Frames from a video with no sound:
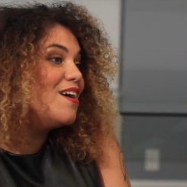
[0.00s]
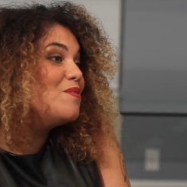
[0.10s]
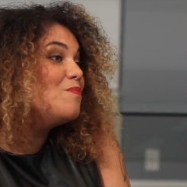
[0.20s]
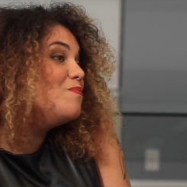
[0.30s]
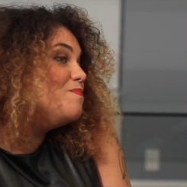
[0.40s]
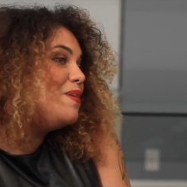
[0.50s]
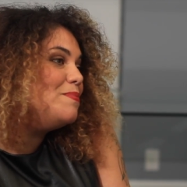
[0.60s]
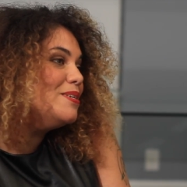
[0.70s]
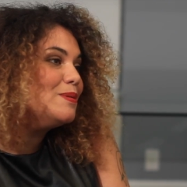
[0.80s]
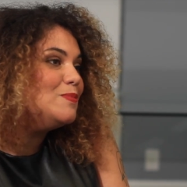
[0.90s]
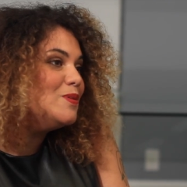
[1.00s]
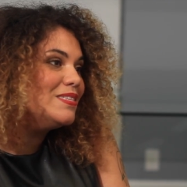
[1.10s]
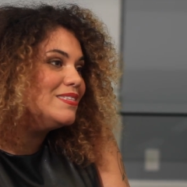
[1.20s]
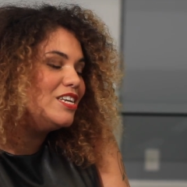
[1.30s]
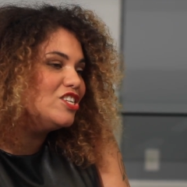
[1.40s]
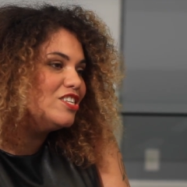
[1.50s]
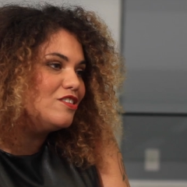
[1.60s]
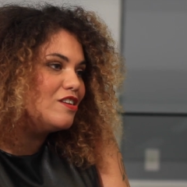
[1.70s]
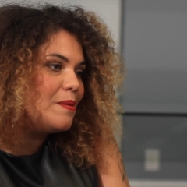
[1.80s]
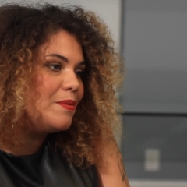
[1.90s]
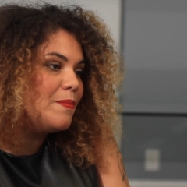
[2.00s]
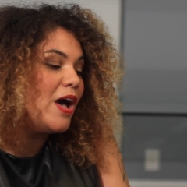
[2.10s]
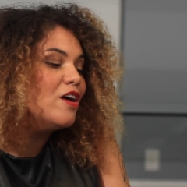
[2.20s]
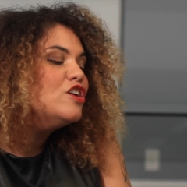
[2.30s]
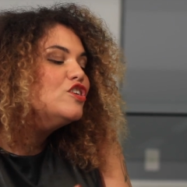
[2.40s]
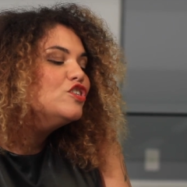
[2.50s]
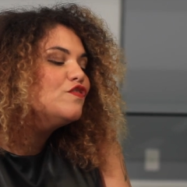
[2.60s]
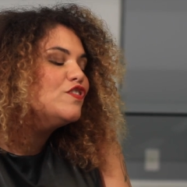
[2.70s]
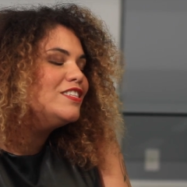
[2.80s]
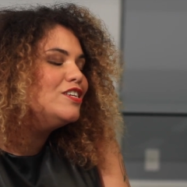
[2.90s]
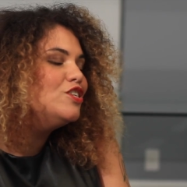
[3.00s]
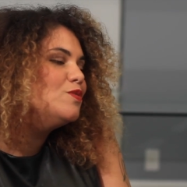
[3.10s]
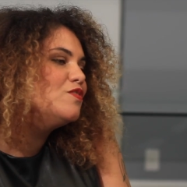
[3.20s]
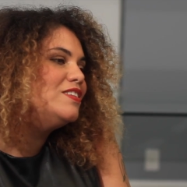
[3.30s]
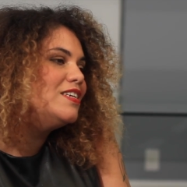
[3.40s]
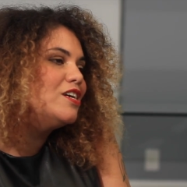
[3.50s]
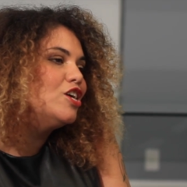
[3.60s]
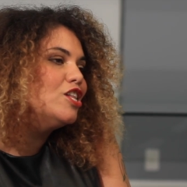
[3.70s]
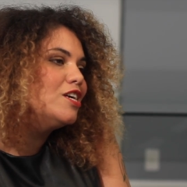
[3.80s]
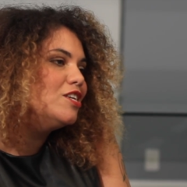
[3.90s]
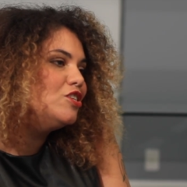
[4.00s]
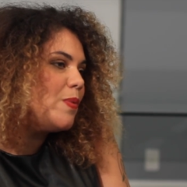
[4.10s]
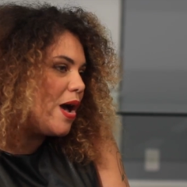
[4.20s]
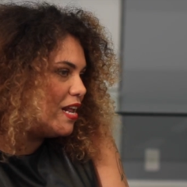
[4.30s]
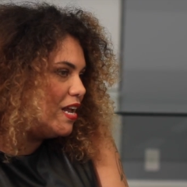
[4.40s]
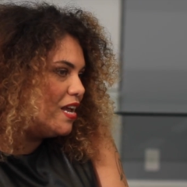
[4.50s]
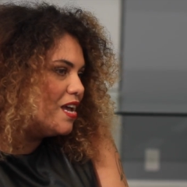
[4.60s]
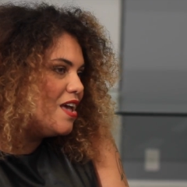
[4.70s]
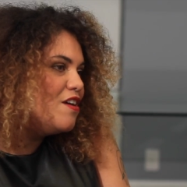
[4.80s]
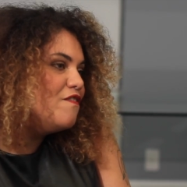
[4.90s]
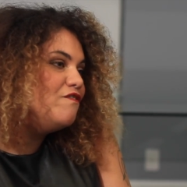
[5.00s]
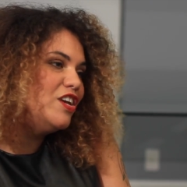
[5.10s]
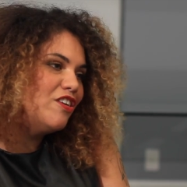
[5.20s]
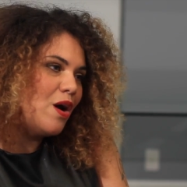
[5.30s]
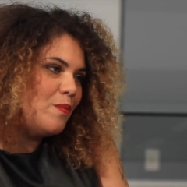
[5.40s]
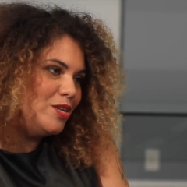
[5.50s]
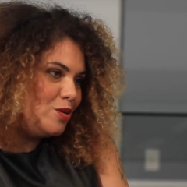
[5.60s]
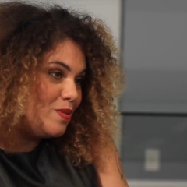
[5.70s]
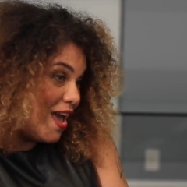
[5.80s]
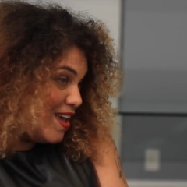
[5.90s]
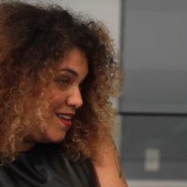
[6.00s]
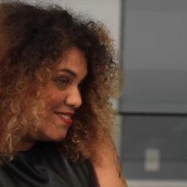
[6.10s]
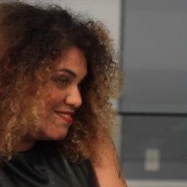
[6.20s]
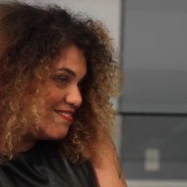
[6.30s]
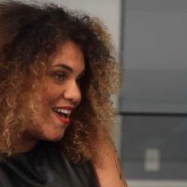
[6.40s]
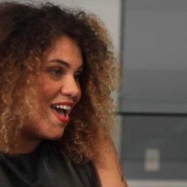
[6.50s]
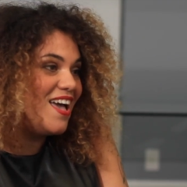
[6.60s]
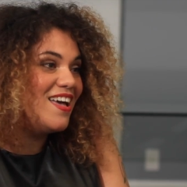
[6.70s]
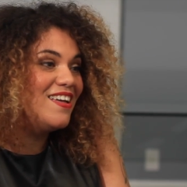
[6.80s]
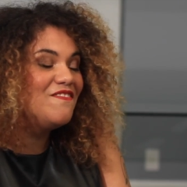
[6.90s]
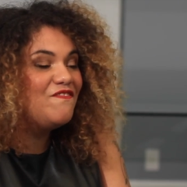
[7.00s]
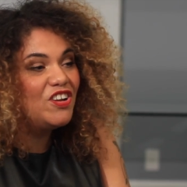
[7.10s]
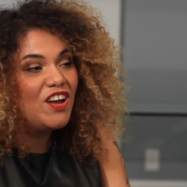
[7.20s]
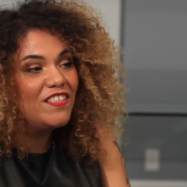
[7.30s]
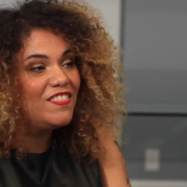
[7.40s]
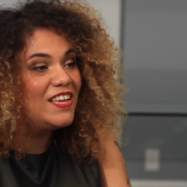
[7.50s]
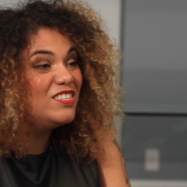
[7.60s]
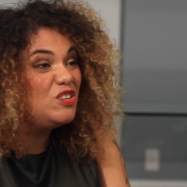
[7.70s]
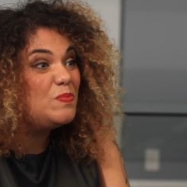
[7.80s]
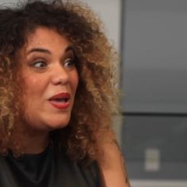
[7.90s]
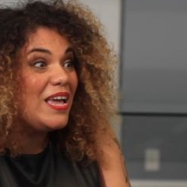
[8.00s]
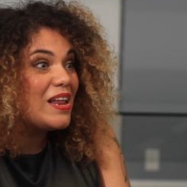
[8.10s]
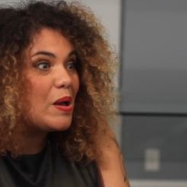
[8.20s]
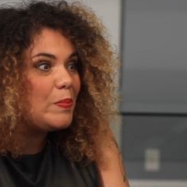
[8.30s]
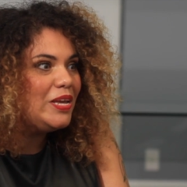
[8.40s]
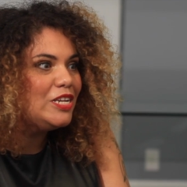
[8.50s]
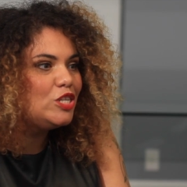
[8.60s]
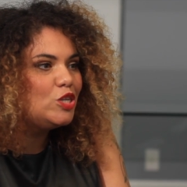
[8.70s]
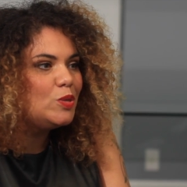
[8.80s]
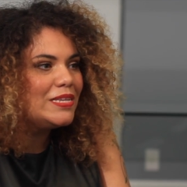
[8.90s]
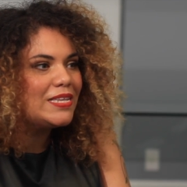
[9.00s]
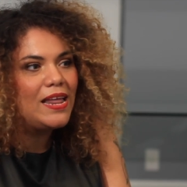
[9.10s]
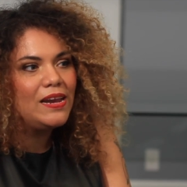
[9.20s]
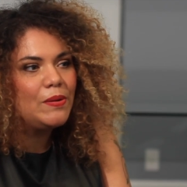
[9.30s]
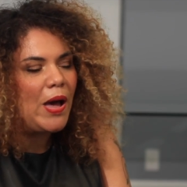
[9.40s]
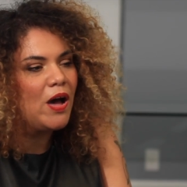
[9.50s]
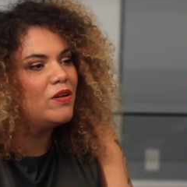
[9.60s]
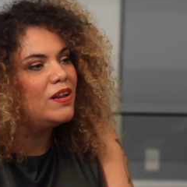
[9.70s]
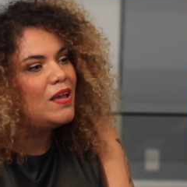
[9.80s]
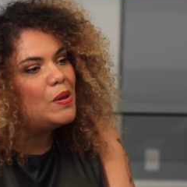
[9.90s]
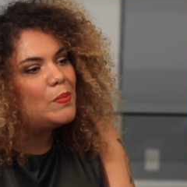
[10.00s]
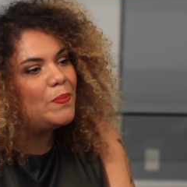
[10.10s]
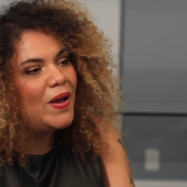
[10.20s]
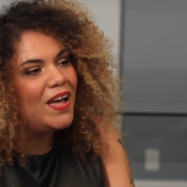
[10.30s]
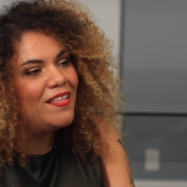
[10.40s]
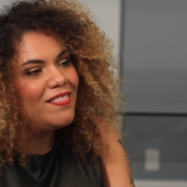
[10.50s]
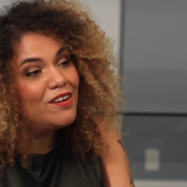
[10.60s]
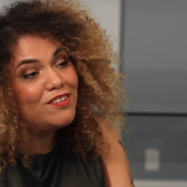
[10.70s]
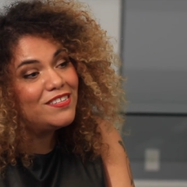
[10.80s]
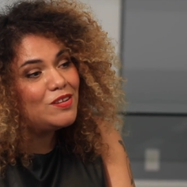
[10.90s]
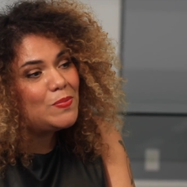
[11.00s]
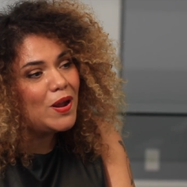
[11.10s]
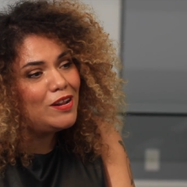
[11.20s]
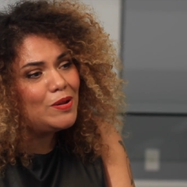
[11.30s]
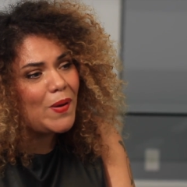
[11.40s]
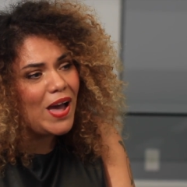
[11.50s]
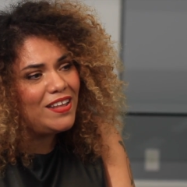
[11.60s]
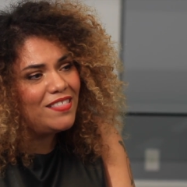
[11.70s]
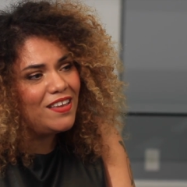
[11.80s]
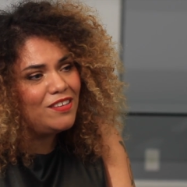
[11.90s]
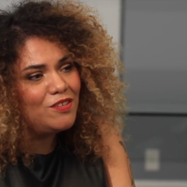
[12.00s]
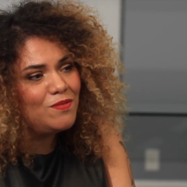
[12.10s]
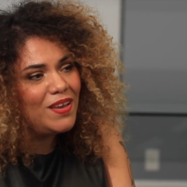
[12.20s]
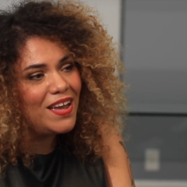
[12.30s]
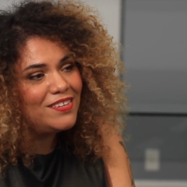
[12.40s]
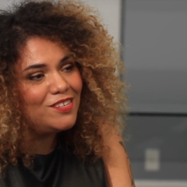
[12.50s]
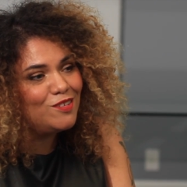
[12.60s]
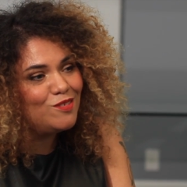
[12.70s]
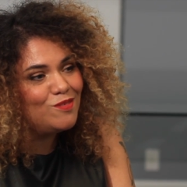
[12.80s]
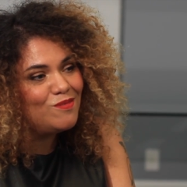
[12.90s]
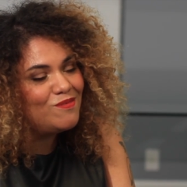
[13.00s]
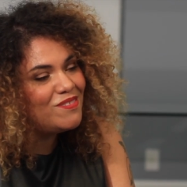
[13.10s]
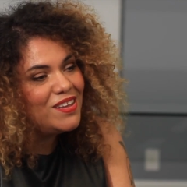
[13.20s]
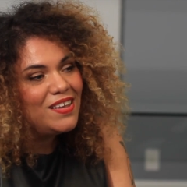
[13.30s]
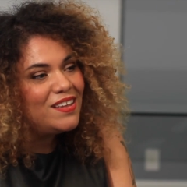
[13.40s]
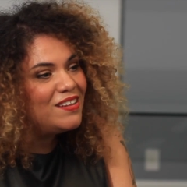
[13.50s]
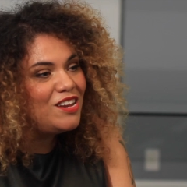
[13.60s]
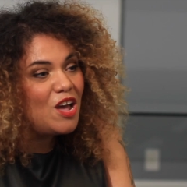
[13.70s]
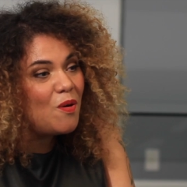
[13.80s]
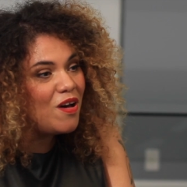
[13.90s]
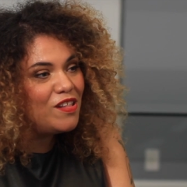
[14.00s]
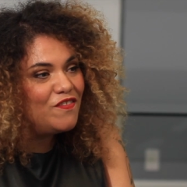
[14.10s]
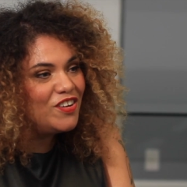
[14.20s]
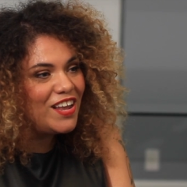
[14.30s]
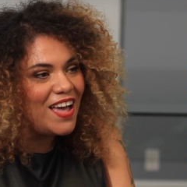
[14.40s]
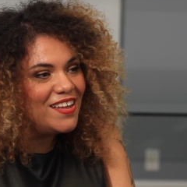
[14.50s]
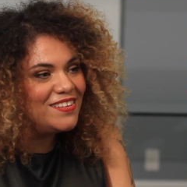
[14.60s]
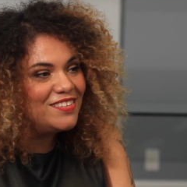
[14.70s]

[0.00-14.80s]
And maybe some new sensations that are coming about. So first thing you do is really take a good look at your body, figure out what you like, and figure out the things that you may not be too excited about, but that are still a part of your body that you get to know all over again.